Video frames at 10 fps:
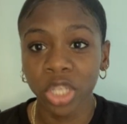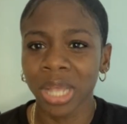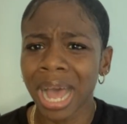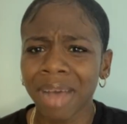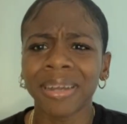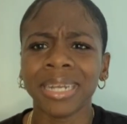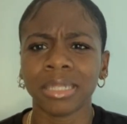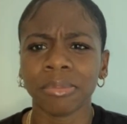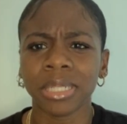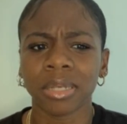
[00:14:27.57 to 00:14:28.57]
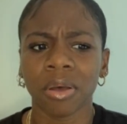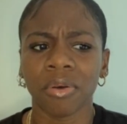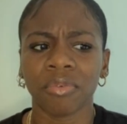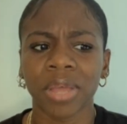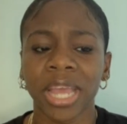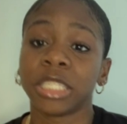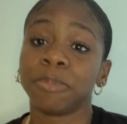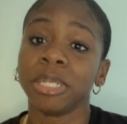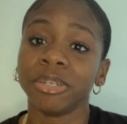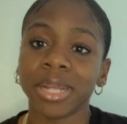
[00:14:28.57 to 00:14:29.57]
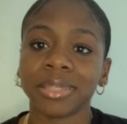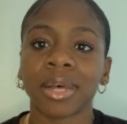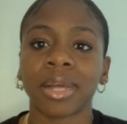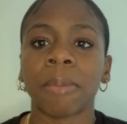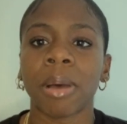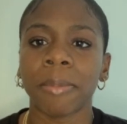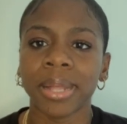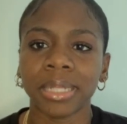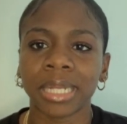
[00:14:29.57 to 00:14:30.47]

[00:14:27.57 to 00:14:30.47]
So I have a little bit of experience under my belt.